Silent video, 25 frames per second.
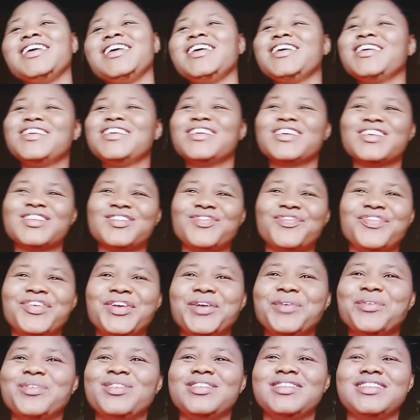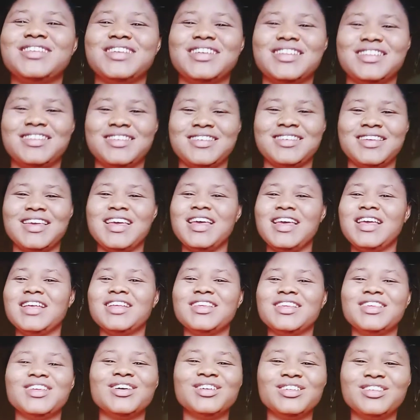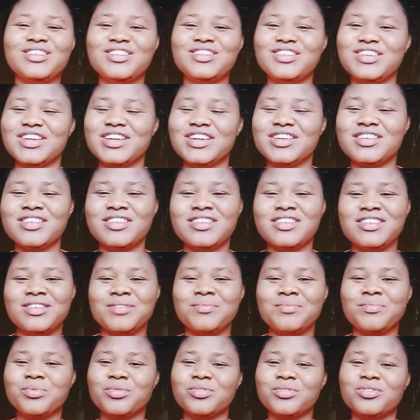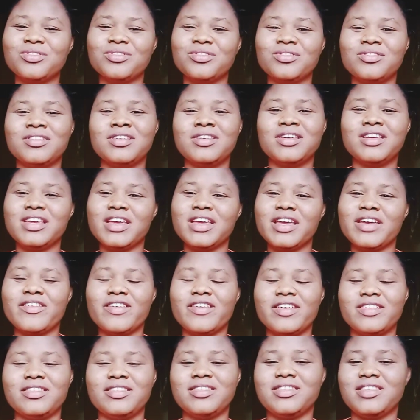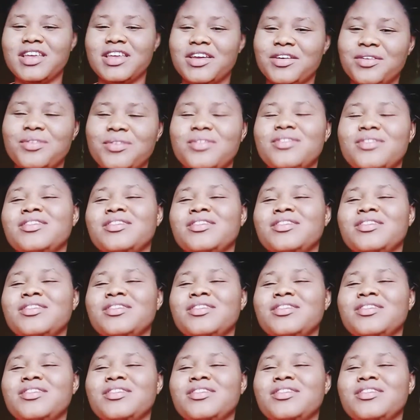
Just be with it. Don't change product here and there.